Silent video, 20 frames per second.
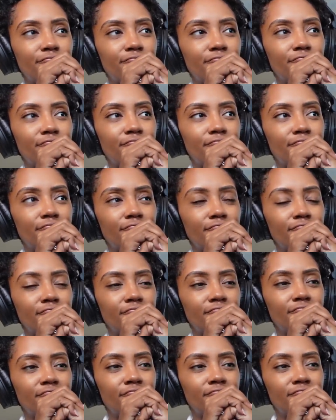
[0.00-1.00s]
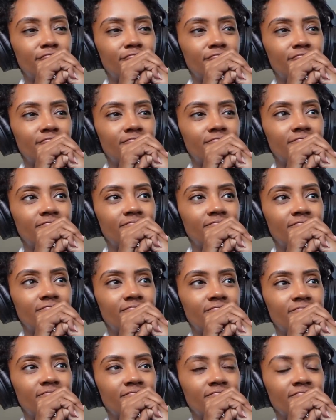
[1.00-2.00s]

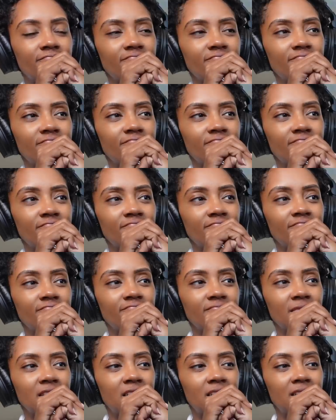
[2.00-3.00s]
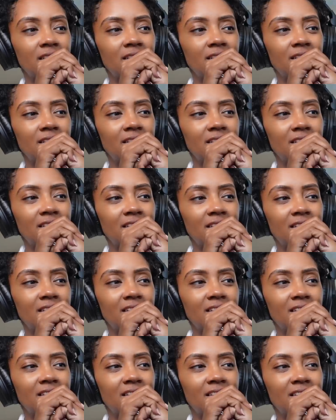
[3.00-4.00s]

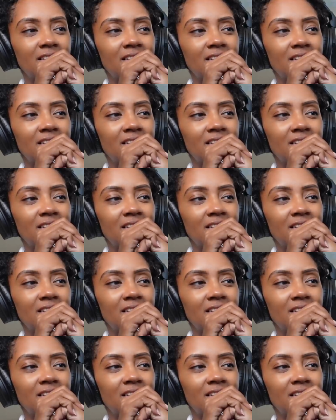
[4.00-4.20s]
(silence)